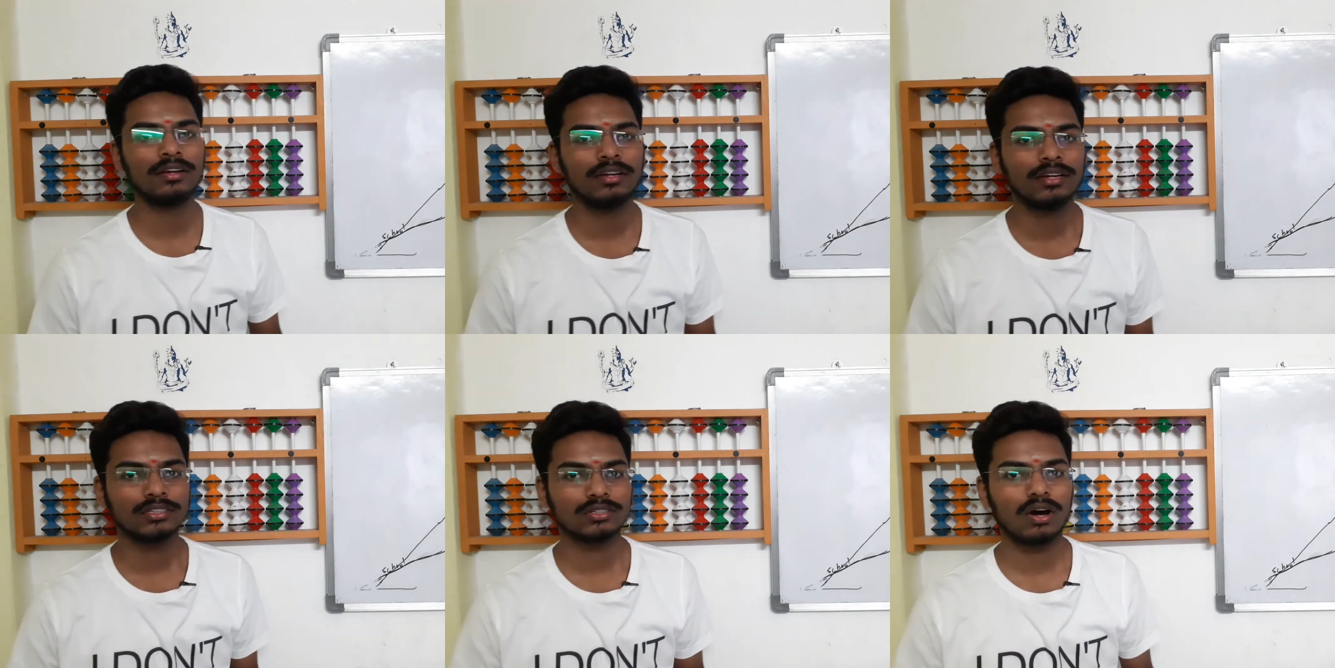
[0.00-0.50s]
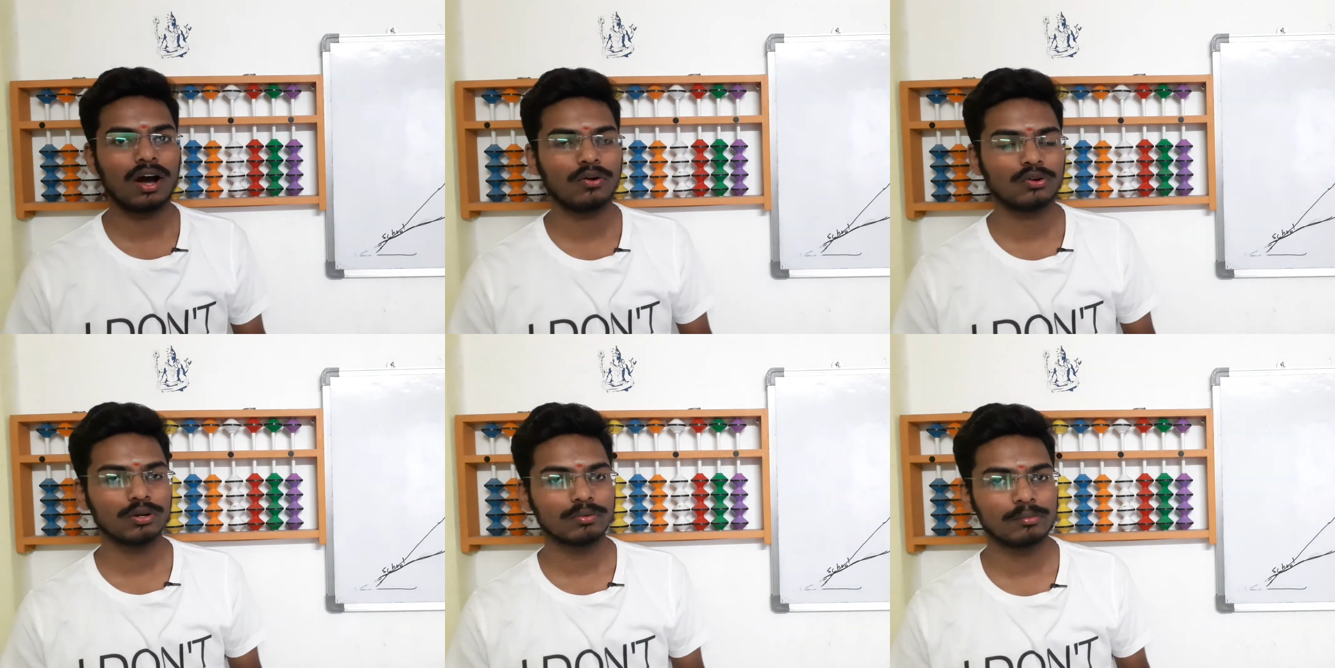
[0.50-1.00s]
so how
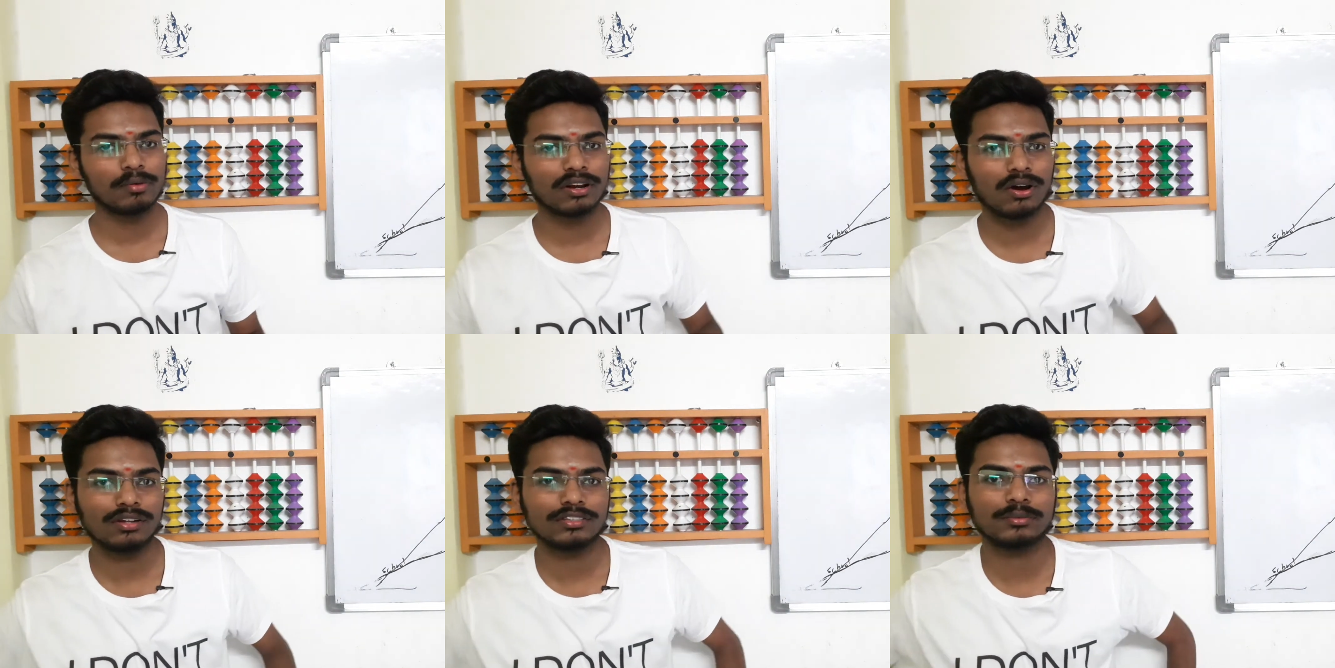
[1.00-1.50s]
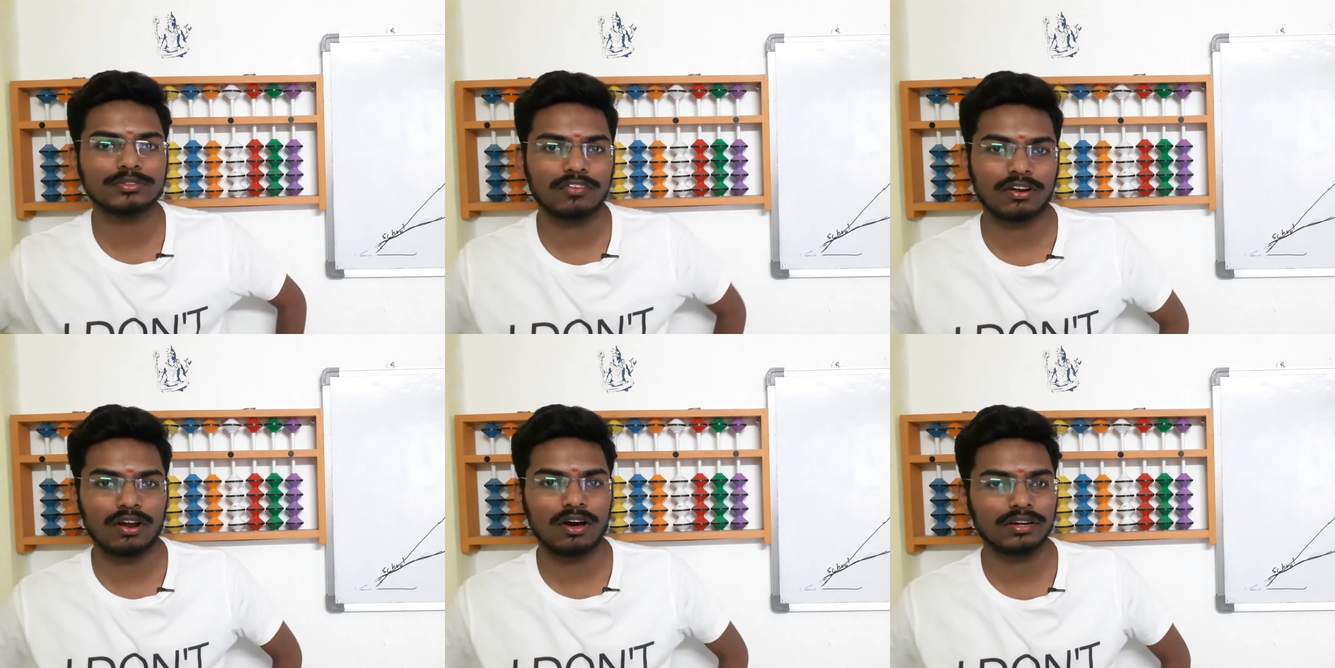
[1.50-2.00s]
to remember concepts for
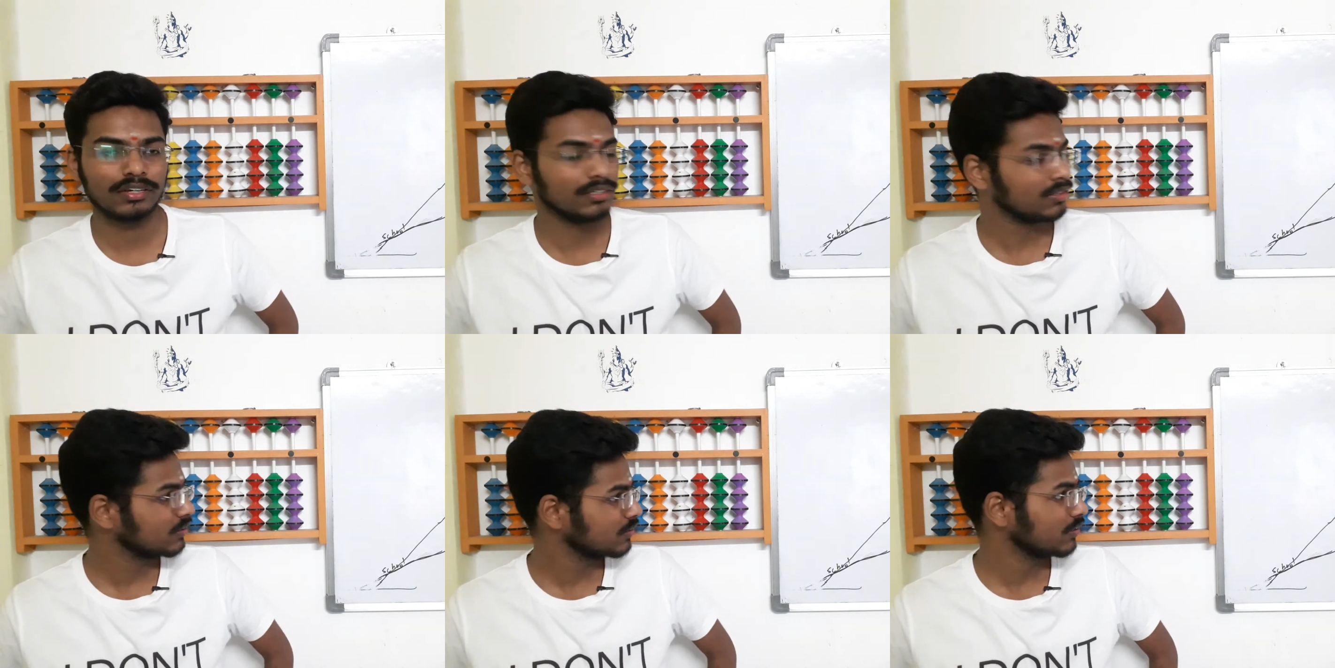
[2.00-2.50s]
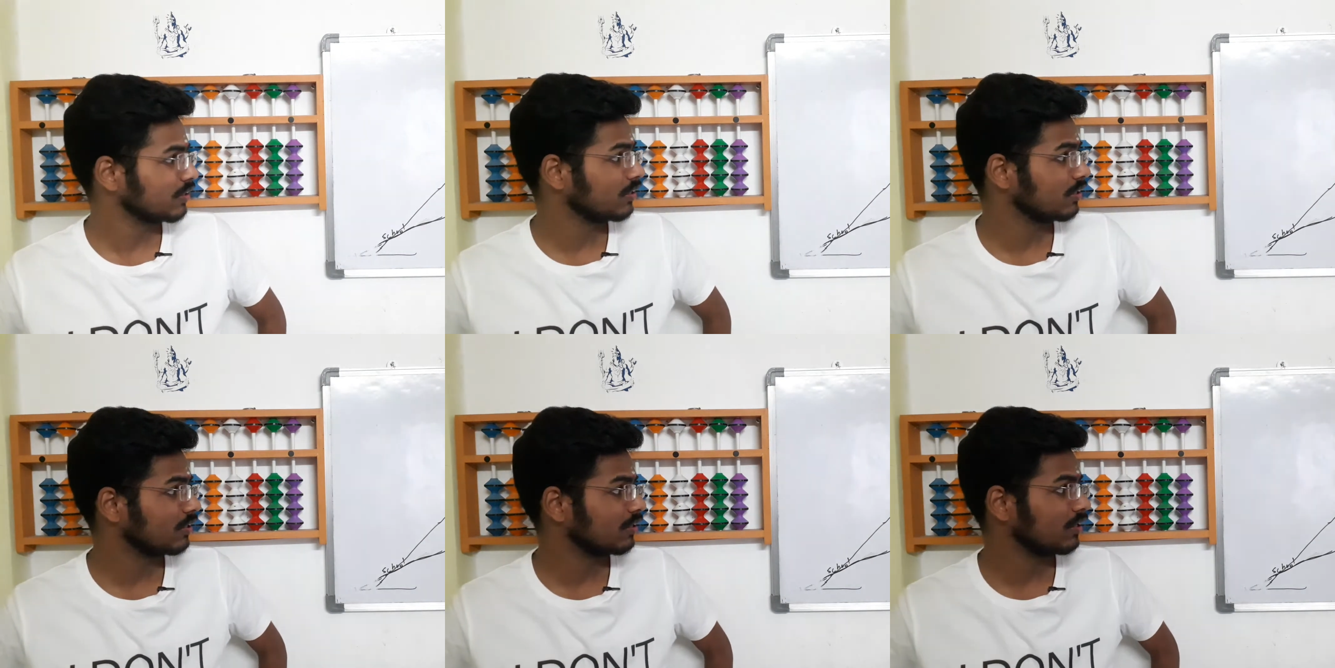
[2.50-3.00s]
long is
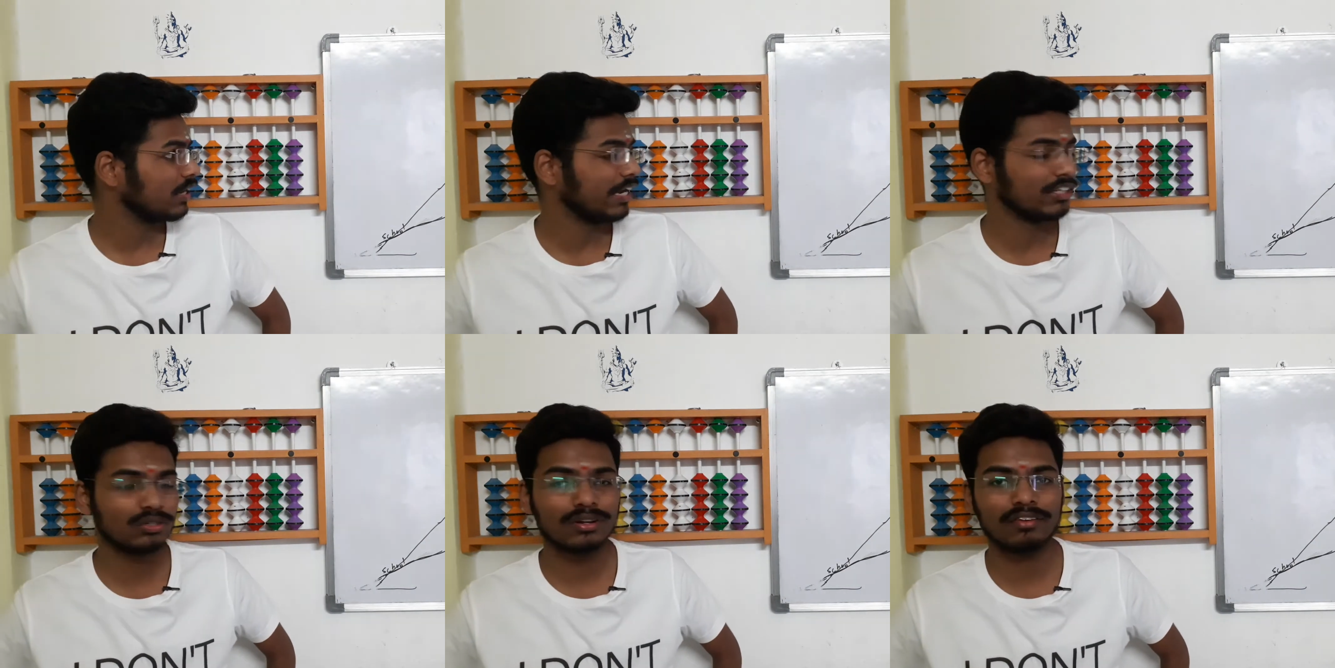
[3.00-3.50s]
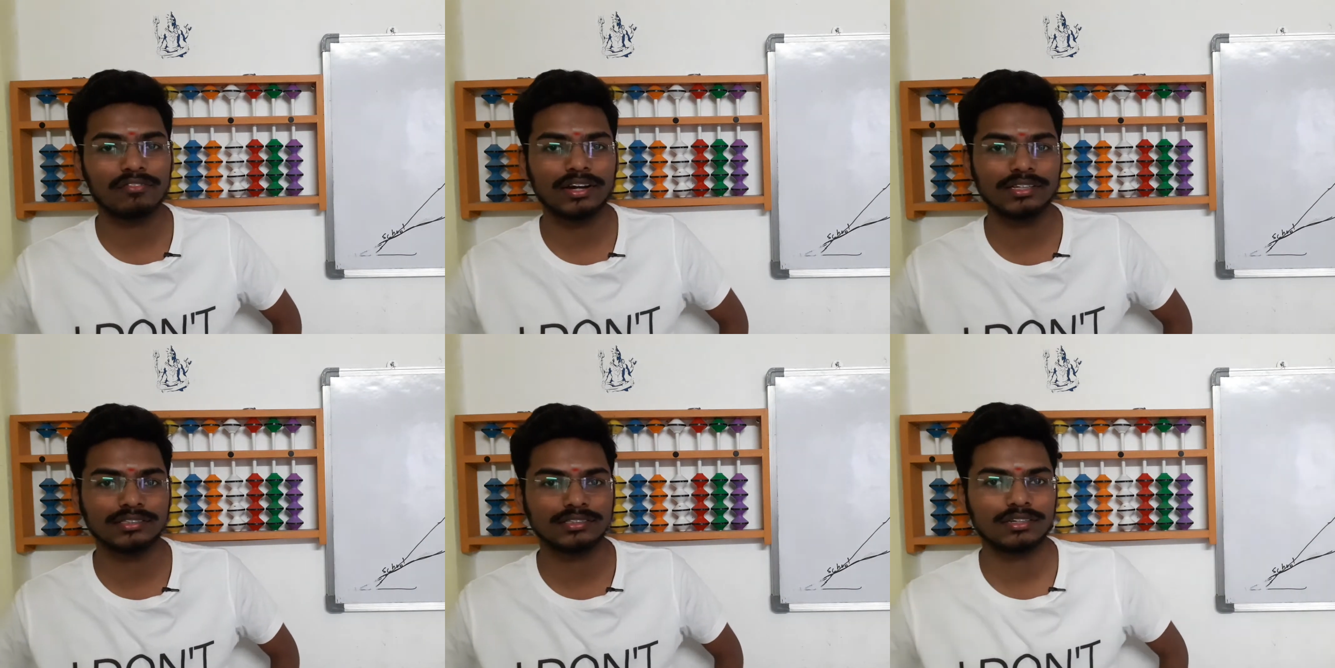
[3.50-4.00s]
to
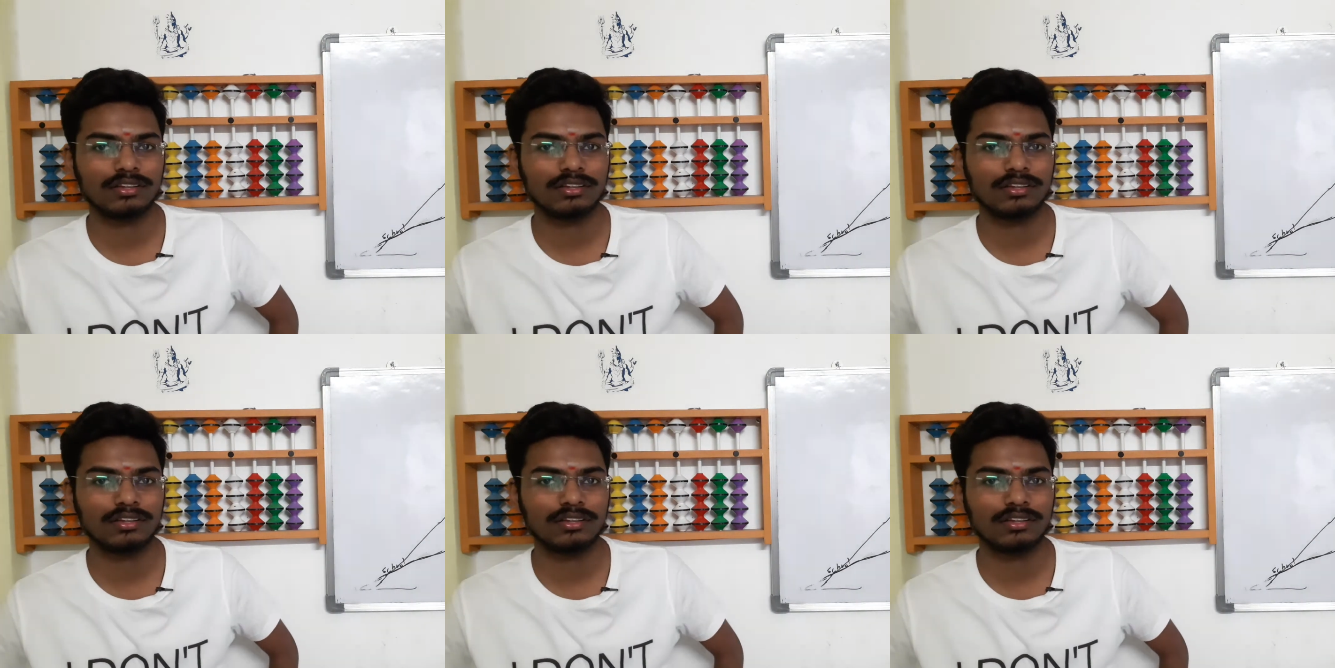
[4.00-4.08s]
revise.